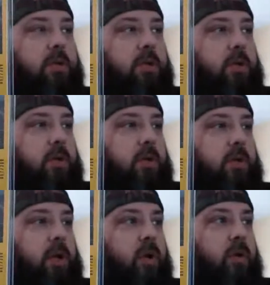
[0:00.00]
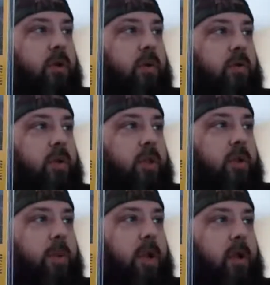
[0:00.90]
number 300. You wouldn't think they'd
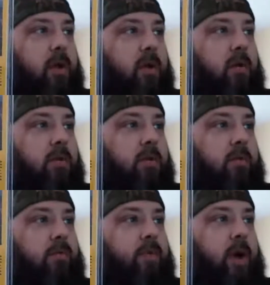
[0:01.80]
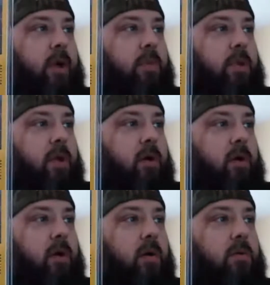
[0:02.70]
be kind of hard to find, but they
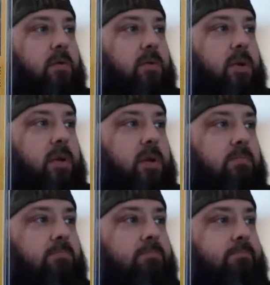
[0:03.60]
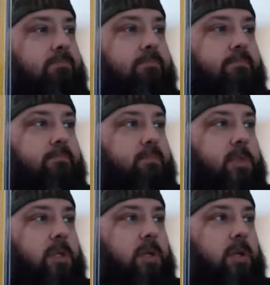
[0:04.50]
are. Um,
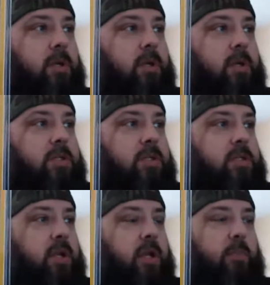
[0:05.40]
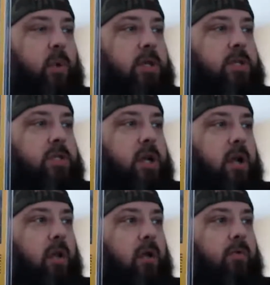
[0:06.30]
it's just, and the price is kind of all
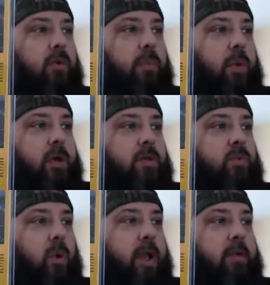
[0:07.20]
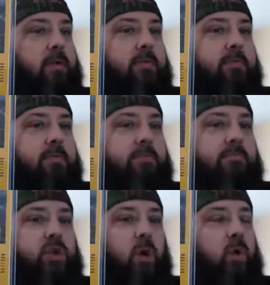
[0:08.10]
over the place. One hadn't sold
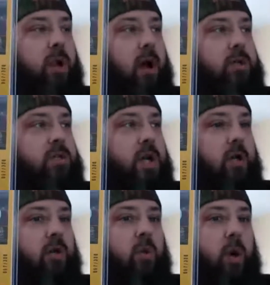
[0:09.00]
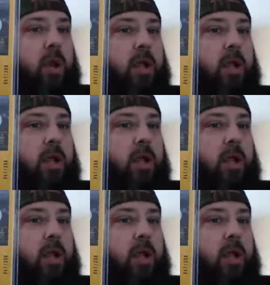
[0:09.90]
in auction style in quite a year,